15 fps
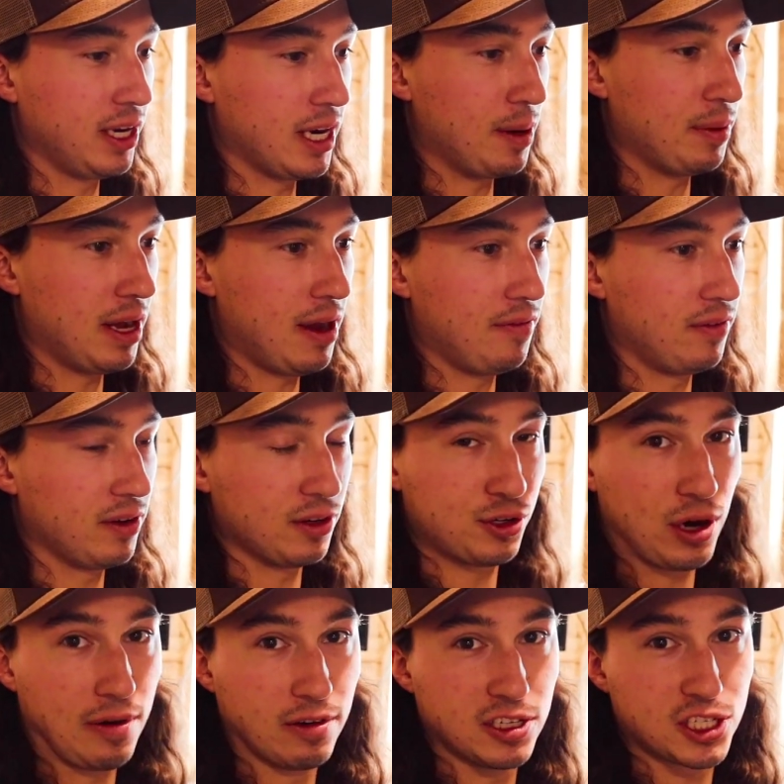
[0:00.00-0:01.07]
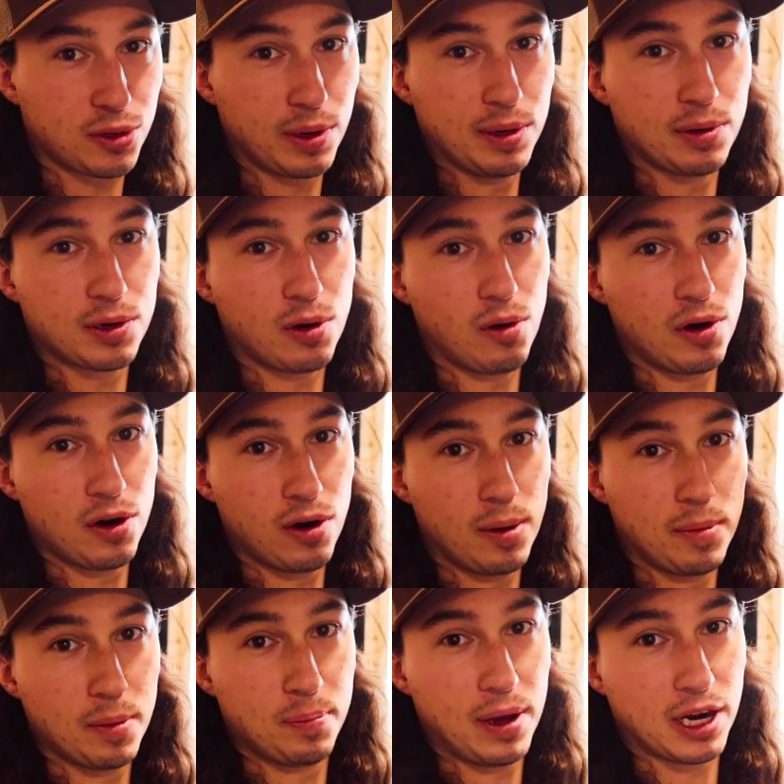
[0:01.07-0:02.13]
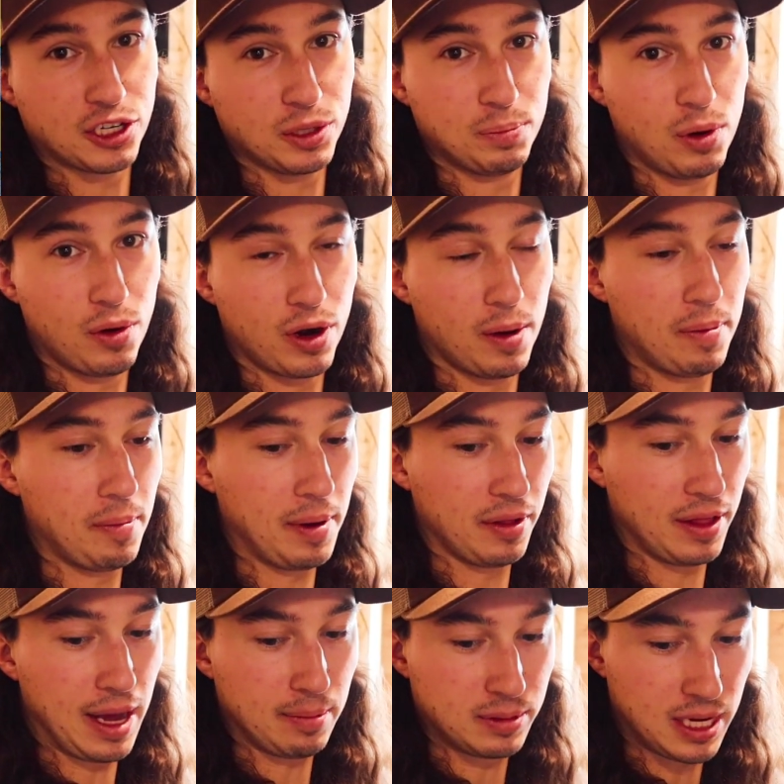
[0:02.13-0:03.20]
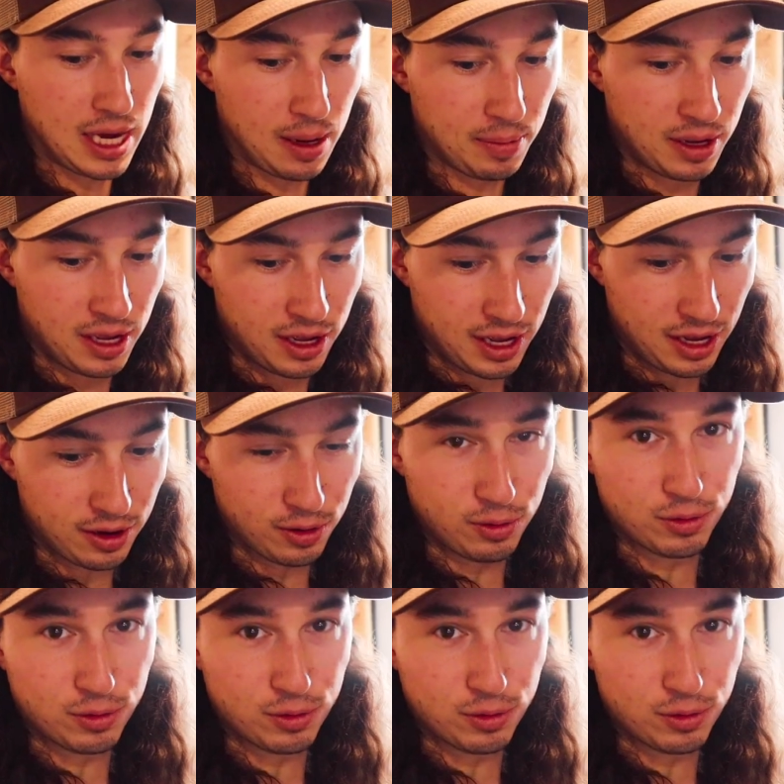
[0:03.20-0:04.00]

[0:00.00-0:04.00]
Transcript: I'm going to have Trevor screen record it, or I'm going to actually pull it up on my laptop. Oh,